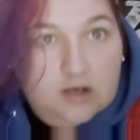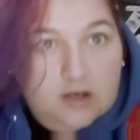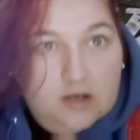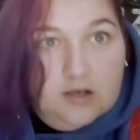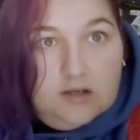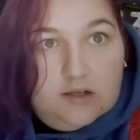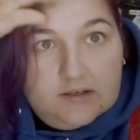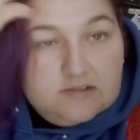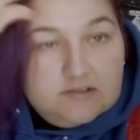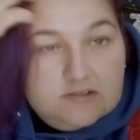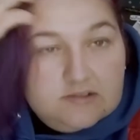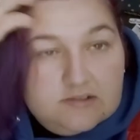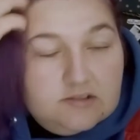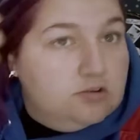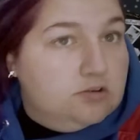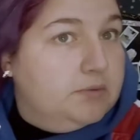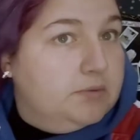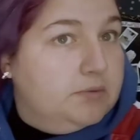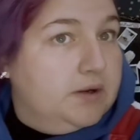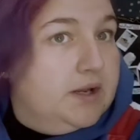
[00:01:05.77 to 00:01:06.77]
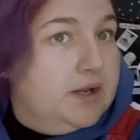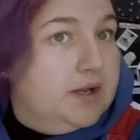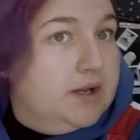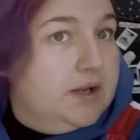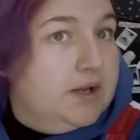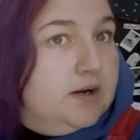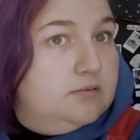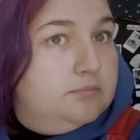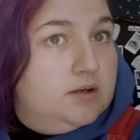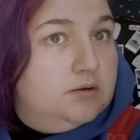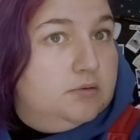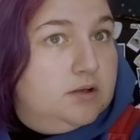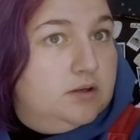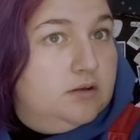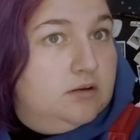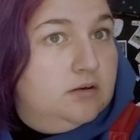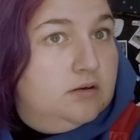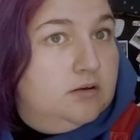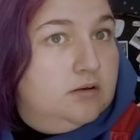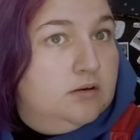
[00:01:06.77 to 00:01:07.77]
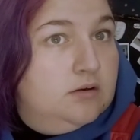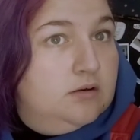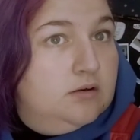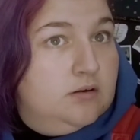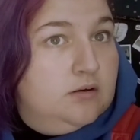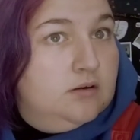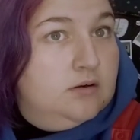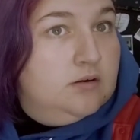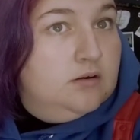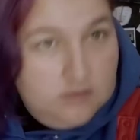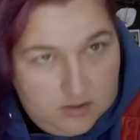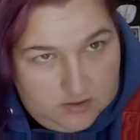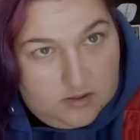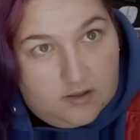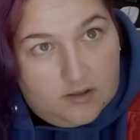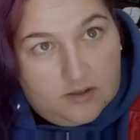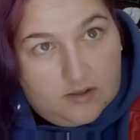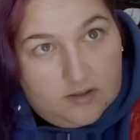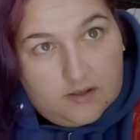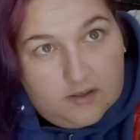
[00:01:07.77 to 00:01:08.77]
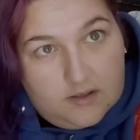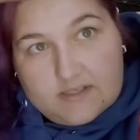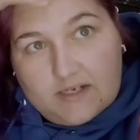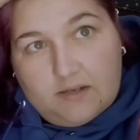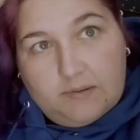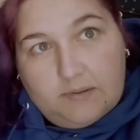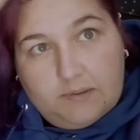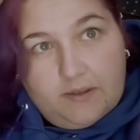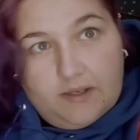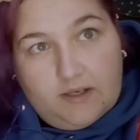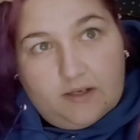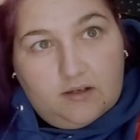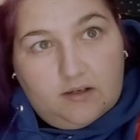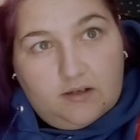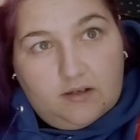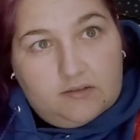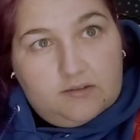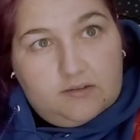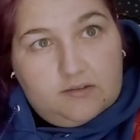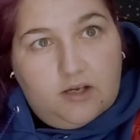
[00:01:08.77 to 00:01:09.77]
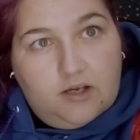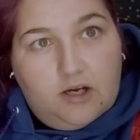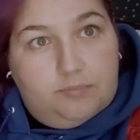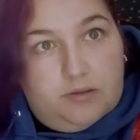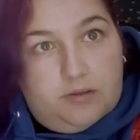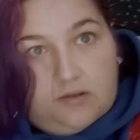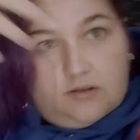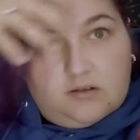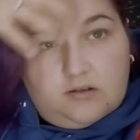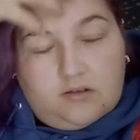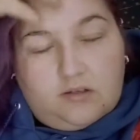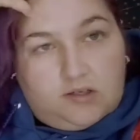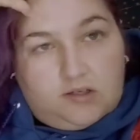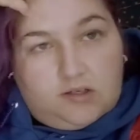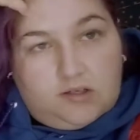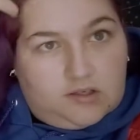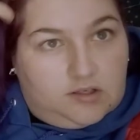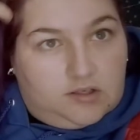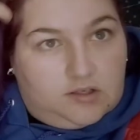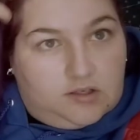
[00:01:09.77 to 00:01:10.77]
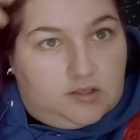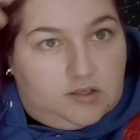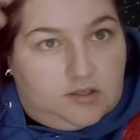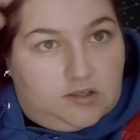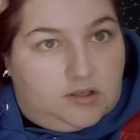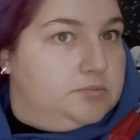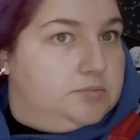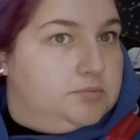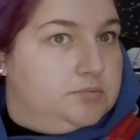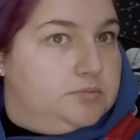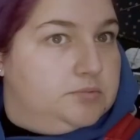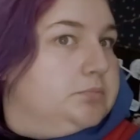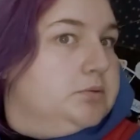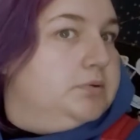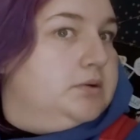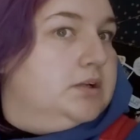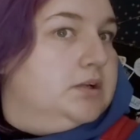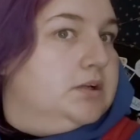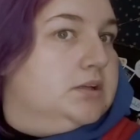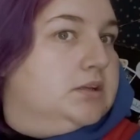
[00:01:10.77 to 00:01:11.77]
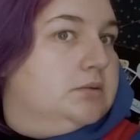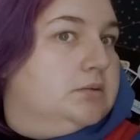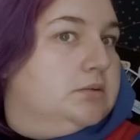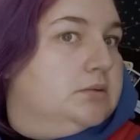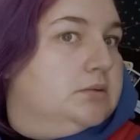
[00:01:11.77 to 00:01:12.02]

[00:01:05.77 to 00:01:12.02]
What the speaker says: There's the cut of my hair, by the way. It's a little bit pink on top, but more purple on the bottom.